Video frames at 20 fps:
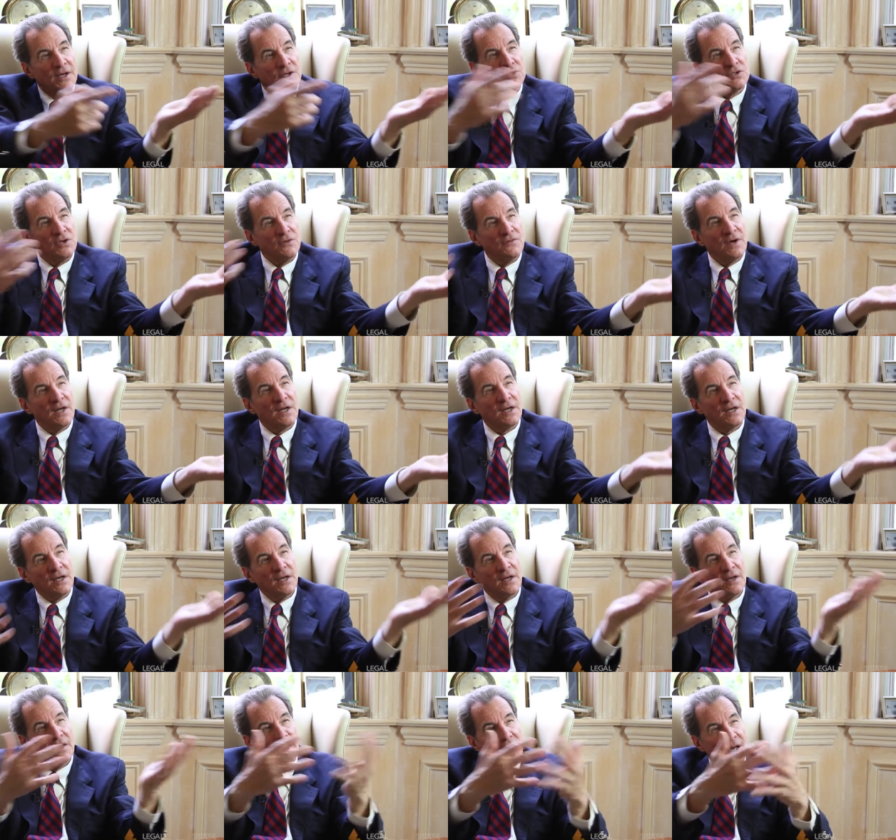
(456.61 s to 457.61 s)
So you've got to
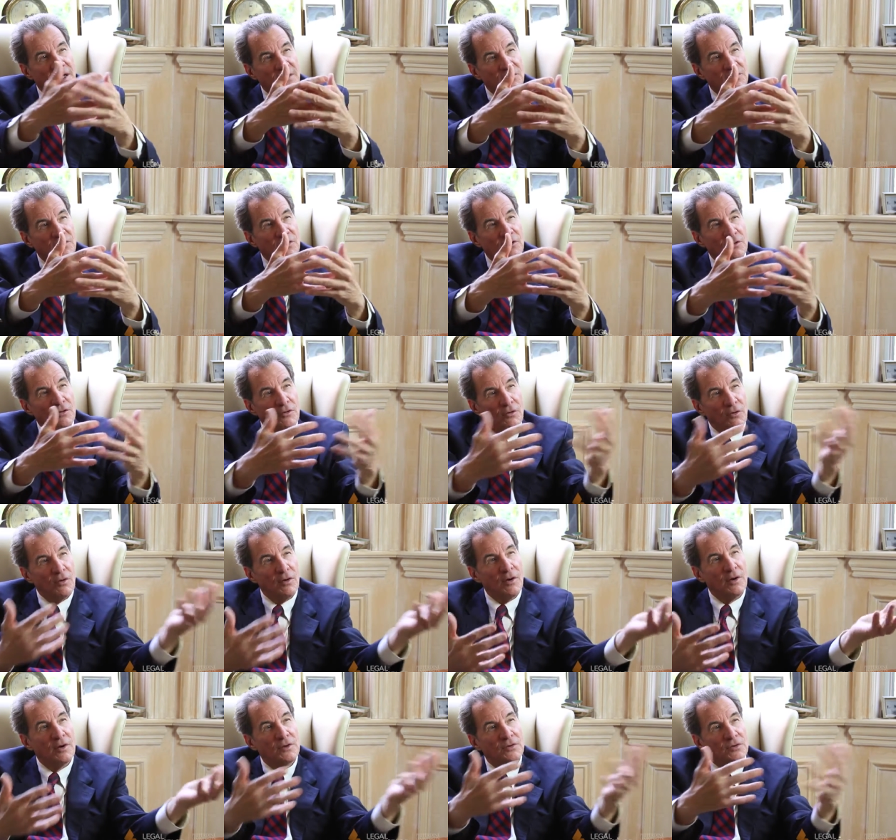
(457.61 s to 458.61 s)
connect the
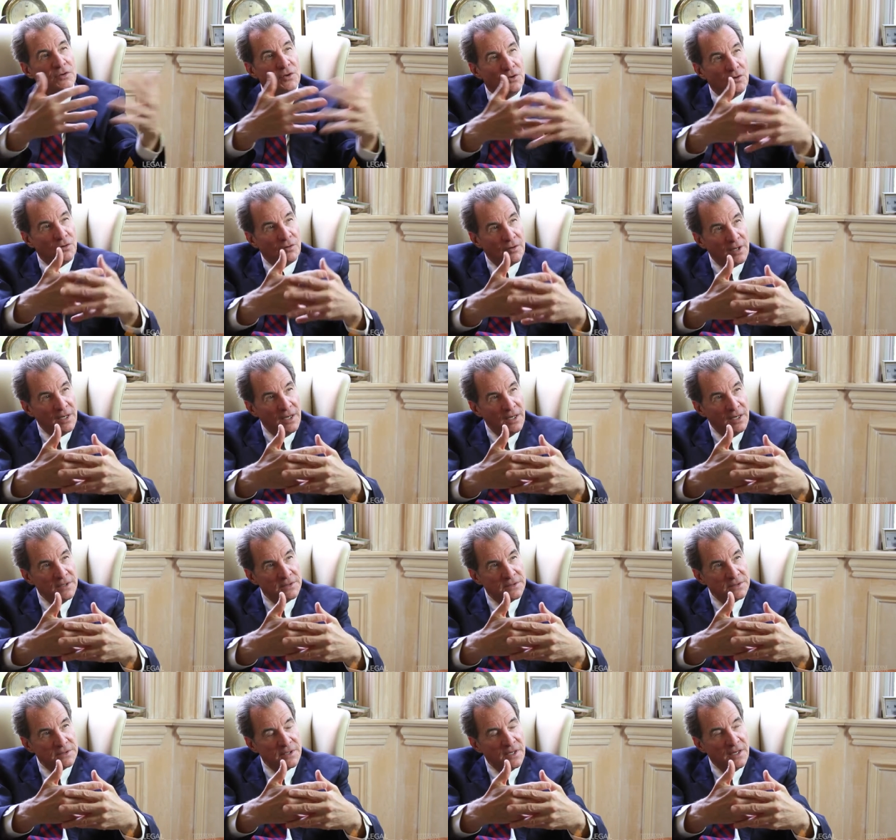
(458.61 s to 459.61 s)
law to your
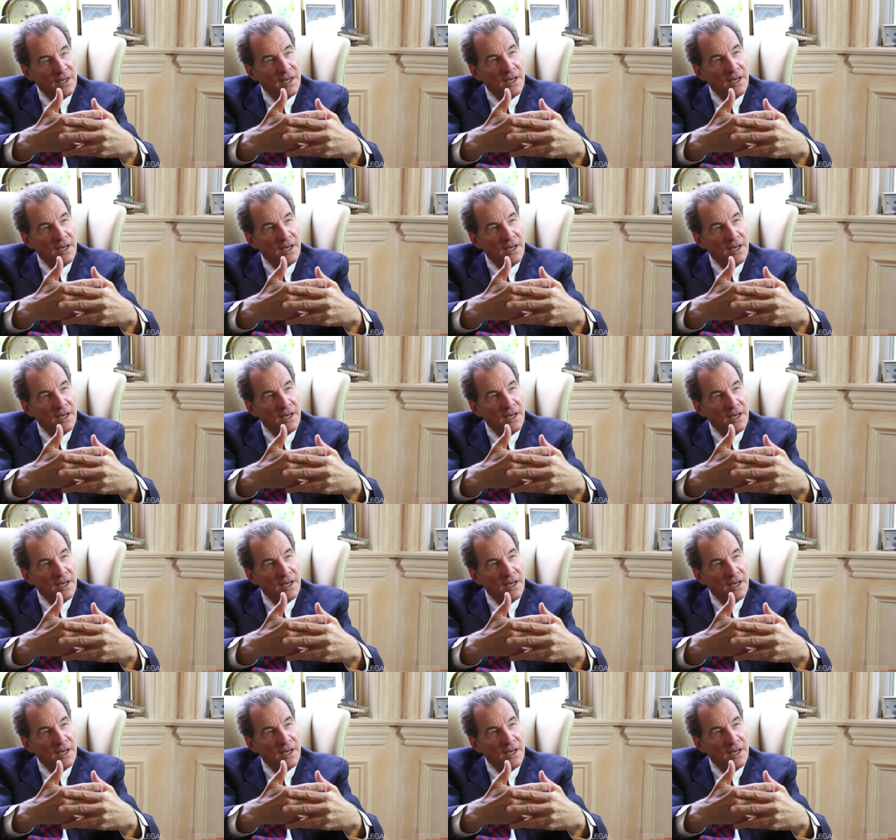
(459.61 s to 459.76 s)
case.